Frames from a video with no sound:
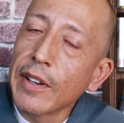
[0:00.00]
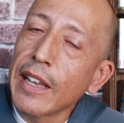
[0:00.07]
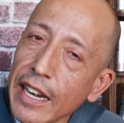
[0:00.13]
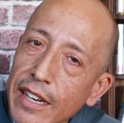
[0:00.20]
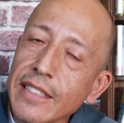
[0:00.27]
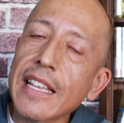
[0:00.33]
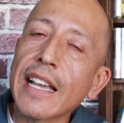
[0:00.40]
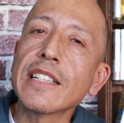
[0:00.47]

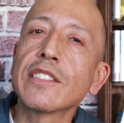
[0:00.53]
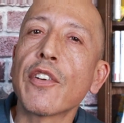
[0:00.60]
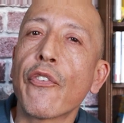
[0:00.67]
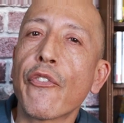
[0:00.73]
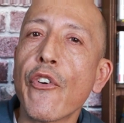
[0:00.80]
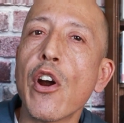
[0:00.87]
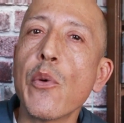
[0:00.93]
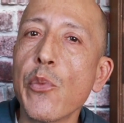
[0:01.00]
It looks like it's a
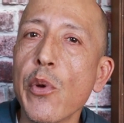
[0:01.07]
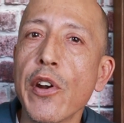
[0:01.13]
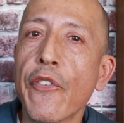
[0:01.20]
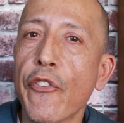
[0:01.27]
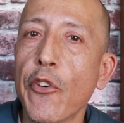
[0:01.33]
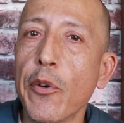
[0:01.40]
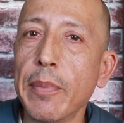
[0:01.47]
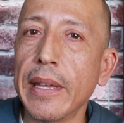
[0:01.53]
front runner
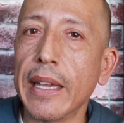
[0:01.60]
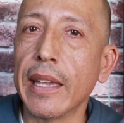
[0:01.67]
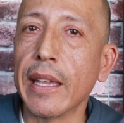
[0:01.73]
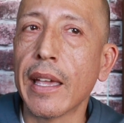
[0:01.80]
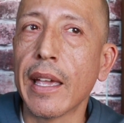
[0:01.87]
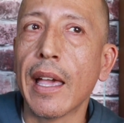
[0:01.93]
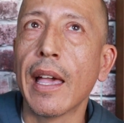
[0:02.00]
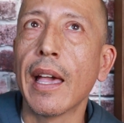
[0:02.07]
for me,
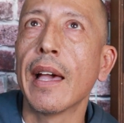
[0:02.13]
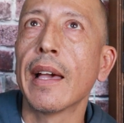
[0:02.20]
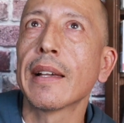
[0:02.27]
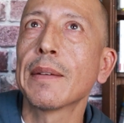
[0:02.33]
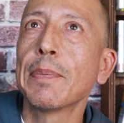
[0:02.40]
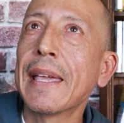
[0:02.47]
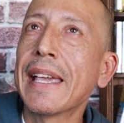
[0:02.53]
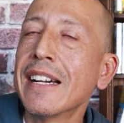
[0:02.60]

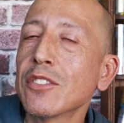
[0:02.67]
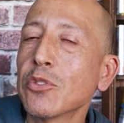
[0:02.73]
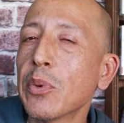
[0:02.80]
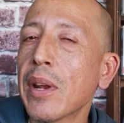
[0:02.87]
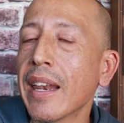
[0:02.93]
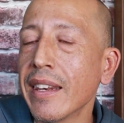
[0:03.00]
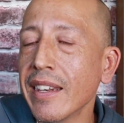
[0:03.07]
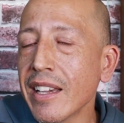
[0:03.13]
because
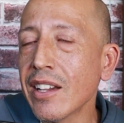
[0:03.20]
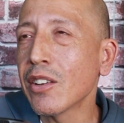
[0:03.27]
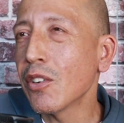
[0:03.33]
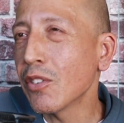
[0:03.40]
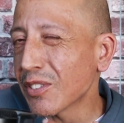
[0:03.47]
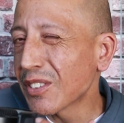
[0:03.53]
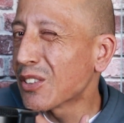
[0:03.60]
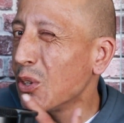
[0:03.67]
when I look
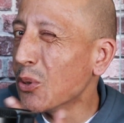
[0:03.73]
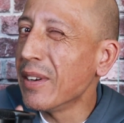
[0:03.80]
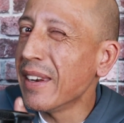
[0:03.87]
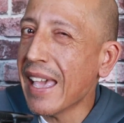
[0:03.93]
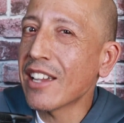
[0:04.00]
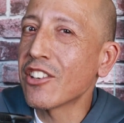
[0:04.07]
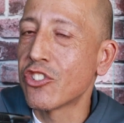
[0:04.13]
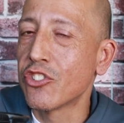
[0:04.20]
to
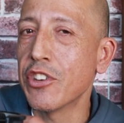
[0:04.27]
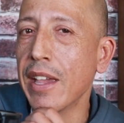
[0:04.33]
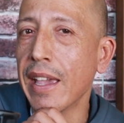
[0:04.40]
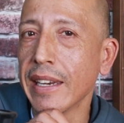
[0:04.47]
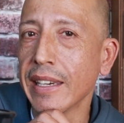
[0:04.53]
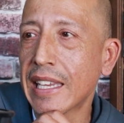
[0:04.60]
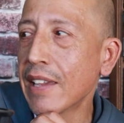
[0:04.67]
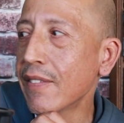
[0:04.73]
next
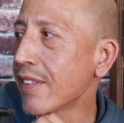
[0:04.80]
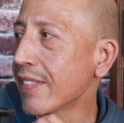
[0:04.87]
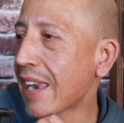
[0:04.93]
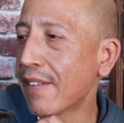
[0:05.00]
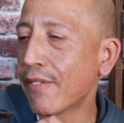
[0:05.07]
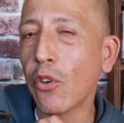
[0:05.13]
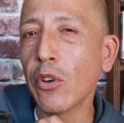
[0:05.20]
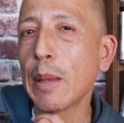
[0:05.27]
gen, given
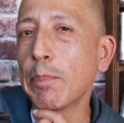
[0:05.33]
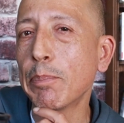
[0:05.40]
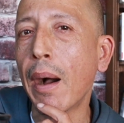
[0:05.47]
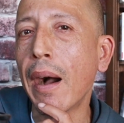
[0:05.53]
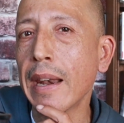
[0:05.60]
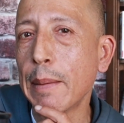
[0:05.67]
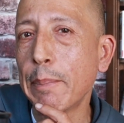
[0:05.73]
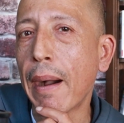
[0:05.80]
that I've only
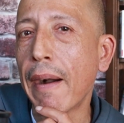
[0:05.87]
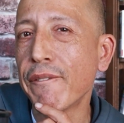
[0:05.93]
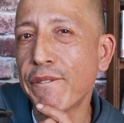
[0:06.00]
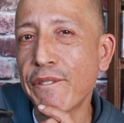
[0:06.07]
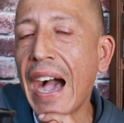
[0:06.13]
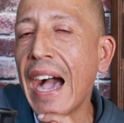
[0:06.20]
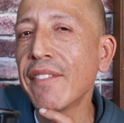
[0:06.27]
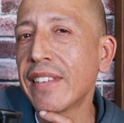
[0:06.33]
bought in
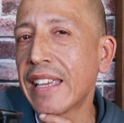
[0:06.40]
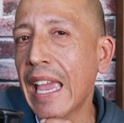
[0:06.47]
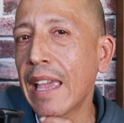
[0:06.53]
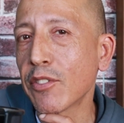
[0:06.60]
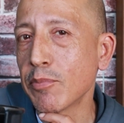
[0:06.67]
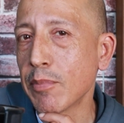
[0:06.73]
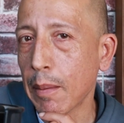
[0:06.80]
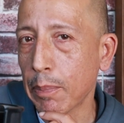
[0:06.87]
about 5
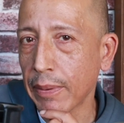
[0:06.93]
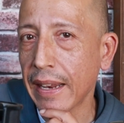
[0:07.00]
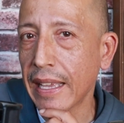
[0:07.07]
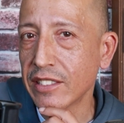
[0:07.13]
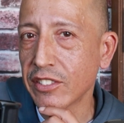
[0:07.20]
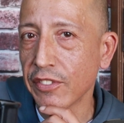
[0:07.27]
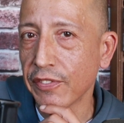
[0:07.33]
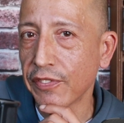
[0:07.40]
games from my
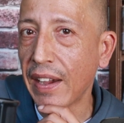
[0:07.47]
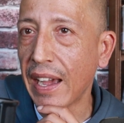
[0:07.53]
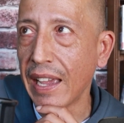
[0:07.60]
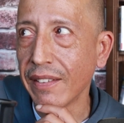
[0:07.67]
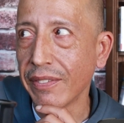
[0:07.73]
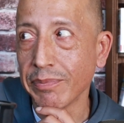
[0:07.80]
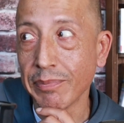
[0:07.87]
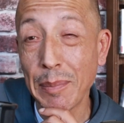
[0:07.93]
PlayStation
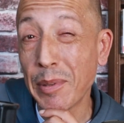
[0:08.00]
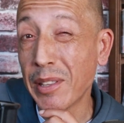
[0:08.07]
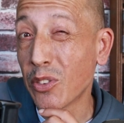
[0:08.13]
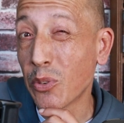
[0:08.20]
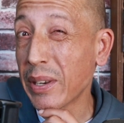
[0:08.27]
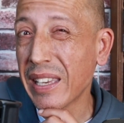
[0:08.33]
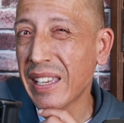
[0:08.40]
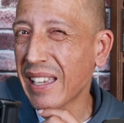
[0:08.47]
5, maybe
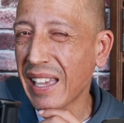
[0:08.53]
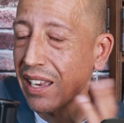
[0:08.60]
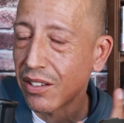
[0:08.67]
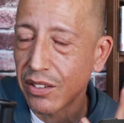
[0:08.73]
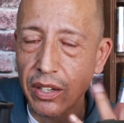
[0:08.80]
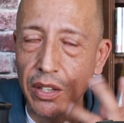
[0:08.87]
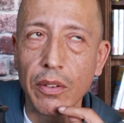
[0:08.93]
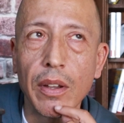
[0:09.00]
3, I
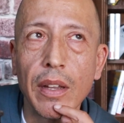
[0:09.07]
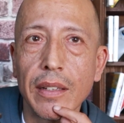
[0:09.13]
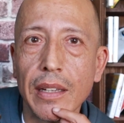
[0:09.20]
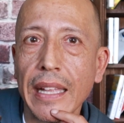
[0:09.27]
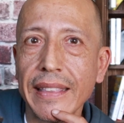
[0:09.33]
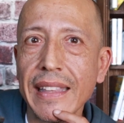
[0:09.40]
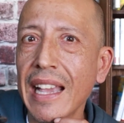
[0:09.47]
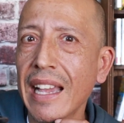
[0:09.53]
don't know.
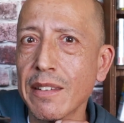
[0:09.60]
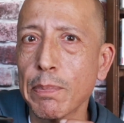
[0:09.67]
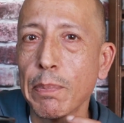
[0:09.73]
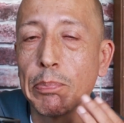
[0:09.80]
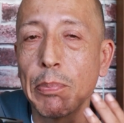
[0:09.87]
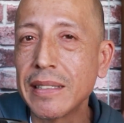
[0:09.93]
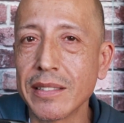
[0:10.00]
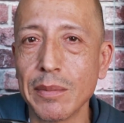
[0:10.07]
I think I
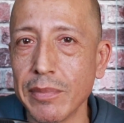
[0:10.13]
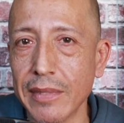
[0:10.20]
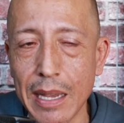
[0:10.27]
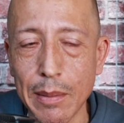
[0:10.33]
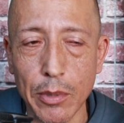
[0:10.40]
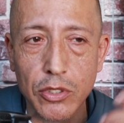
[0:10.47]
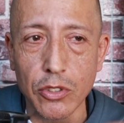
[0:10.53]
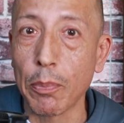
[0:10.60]
just bought some
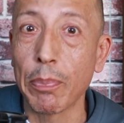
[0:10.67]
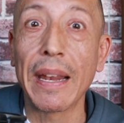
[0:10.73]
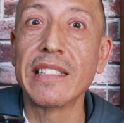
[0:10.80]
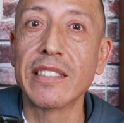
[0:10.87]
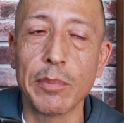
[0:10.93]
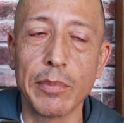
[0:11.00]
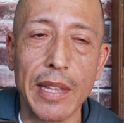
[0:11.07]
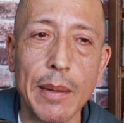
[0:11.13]
demos or
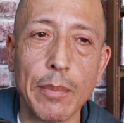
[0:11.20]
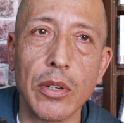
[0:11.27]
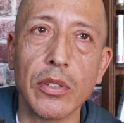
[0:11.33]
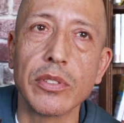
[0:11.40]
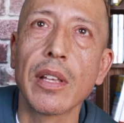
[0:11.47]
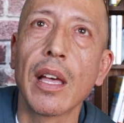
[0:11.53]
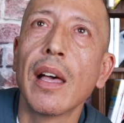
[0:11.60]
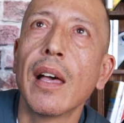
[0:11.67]
played some
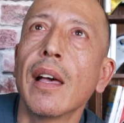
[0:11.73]
demos.